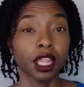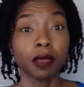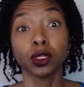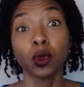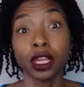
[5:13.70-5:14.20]

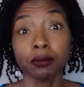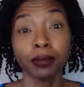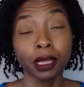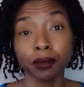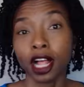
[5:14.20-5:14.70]
employed
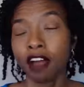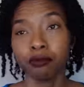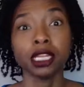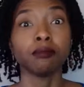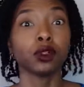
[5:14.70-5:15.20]
people,
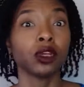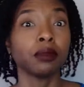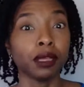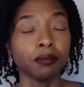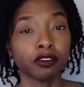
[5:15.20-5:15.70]
have been
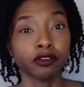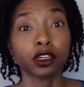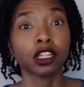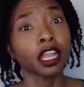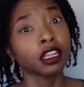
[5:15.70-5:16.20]
employed people for
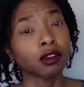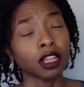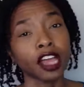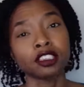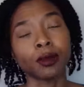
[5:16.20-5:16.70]
a lot of their
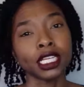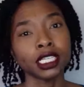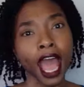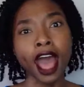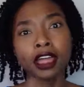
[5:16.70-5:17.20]
lives. My
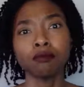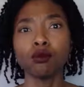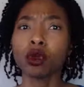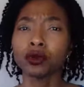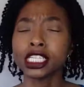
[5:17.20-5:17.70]
dad
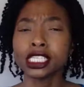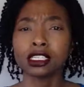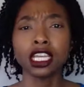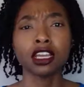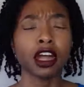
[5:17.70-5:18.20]
more
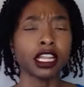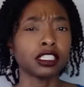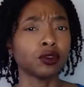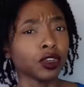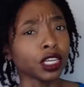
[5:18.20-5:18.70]
recently got
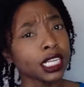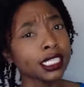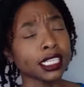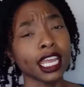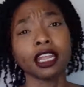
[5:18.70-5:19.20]
into real
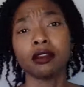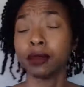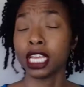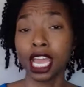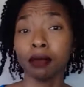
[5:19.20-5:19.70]
estate and
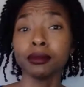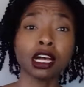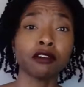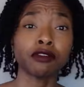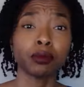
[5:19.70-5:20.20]
became
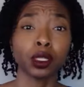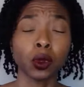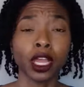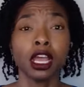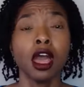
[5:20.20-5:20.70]

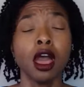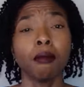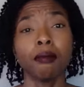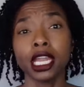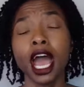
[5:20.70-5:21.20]
self-employed,
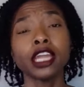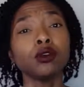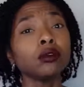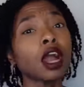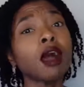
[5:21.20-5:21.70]
but I
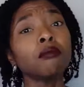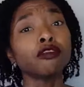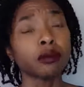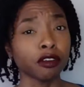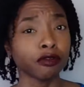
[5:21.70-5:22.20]
don't
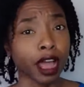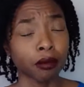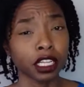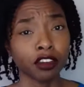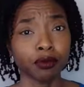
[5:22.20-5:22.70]
come from a
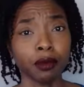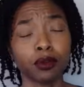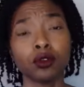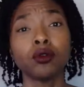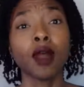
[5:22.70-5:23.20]
family of
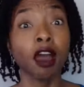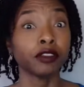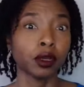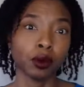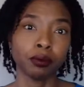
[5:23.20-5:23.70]
people who
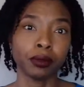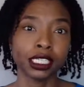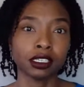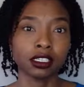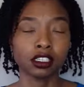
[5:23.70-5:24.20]
have their own
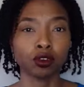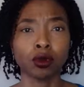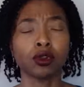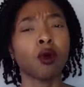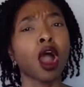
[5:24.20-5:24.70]
businesses
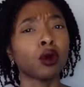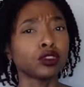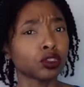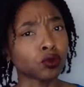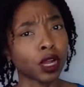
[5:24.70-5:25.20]
or know
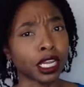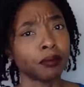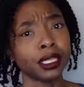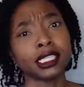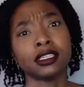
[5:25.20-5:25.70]
how to run a
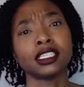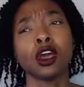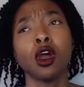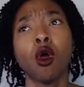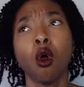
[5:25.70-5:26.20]

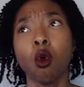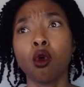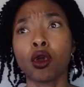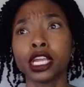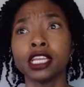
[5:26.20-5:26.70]
business
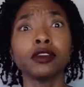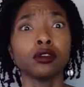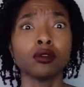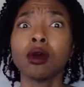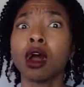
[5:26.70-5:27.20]
or
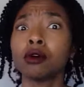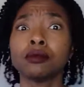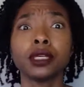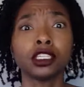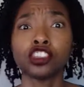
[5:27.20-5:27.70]
even know how
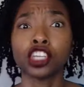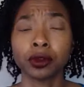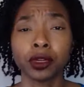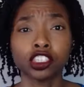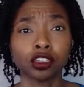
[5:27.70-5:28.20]
to build
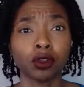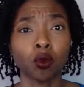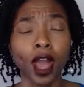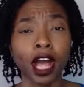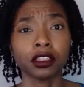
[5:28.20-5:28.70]

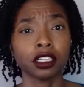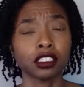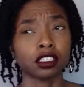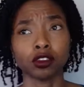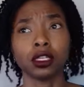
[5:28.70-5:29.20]
generational wealth.
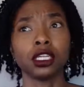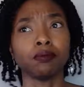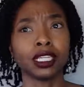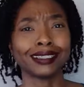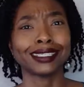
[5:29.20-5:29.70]
This is
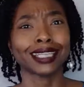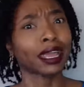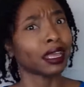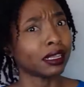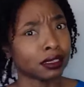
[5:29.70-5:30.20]
only the
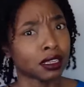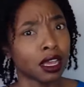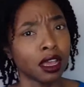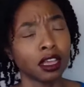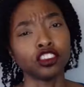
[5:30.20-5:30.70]
second
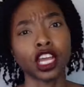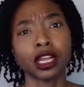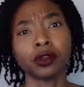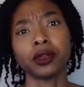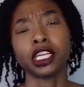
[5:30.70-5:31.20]

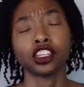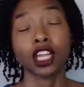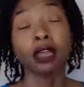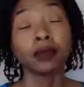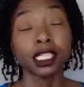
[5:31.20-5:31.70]
generation.
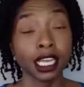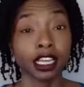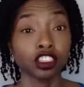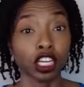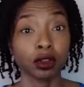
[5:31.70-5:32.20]
I am the
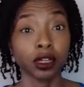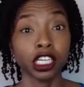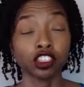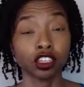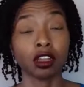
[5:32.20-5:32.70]
second
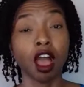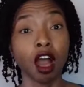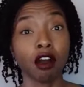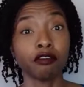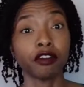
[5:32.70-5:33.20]
generation
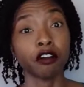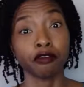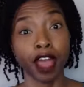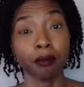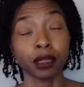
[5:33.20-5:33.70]
of a
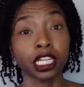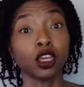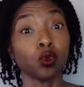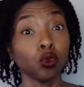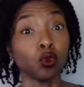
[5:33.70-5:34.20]
family
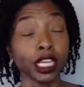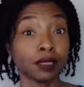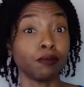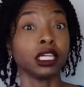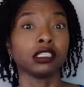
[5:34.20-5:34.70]
who
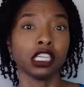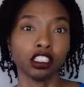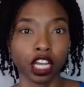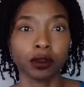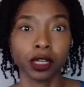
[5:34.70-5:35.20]
is building
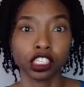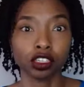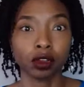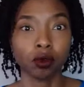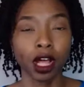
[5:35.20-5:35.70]

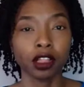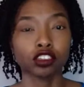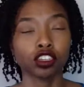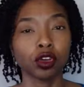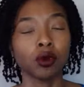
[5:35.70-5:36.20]
generational wealth.
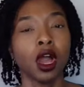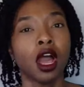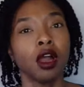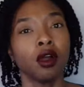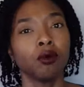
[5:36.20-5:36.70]
So
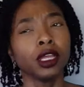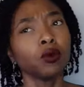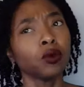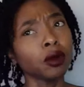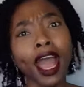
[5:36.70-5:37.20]
we
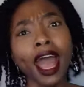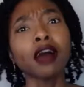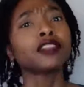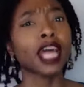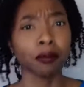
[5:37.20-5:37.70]
don't
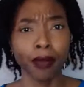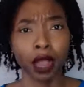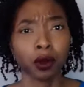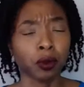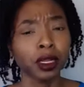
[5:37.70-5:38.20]
have that
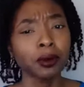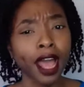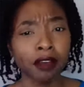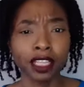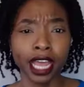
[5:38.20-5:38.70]
background. We don't
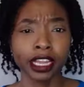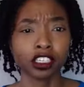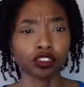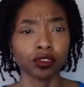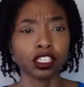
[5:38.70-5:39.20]
have that
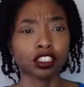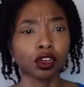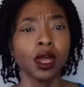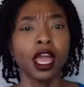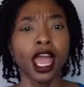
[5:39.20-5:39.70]
history.
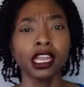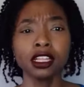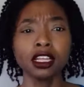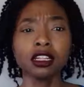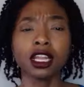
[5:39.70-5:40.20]
So
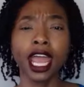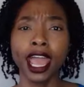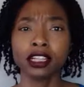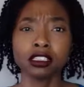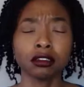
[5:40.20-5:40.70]
anything that I
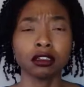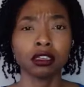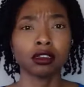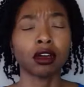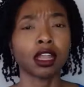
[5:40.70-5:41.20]
had to
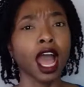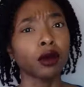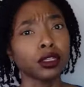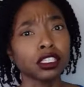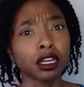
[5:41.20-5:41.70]
learn on
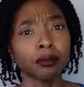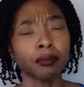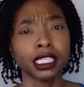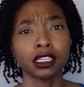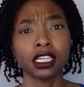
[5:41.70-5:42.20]
how to start a
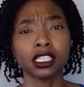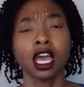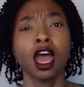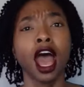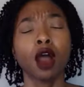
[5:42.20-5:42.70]
business,
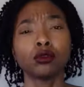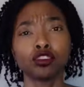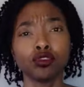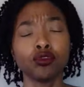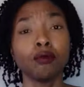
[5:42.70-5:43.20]
how
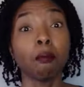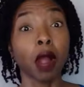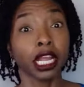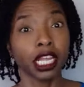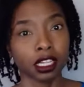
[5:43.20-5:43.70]
to
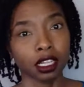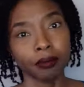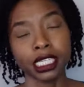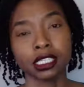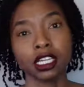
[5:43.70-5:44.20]
market the
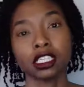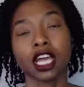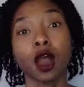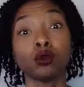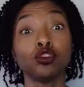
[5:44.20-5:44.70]
business,
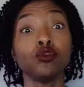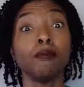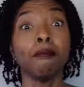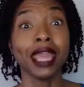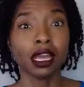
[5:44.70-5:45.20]
how
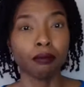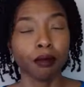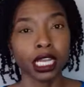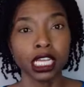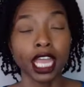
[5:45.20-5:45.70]
to make
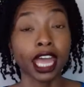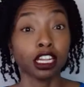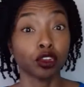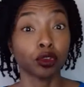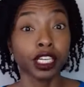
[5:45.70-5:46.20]
money and
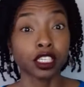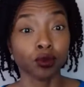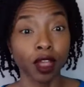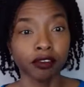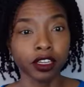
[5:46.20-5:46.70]

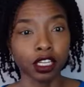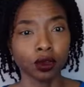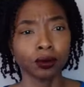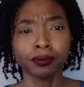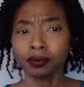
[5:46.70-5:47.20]
increase
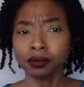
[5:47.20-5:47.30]
revenue